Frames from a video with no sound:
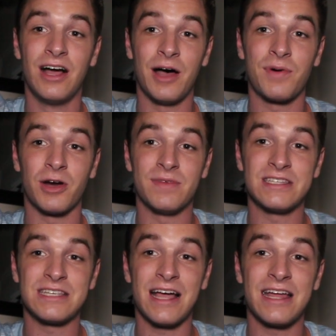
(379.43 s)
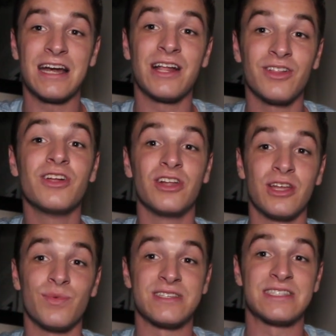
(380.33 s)
apartment sign, and it
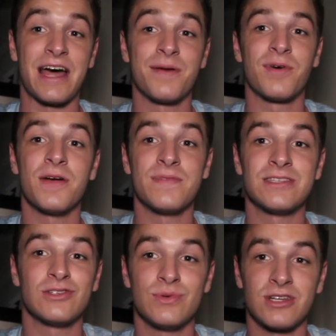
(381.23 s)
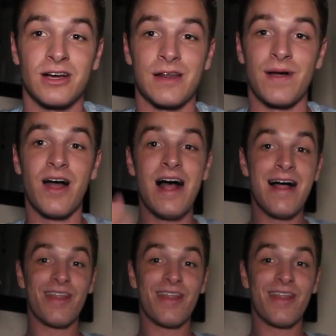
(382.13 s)
literally was that apartment that she was talking about.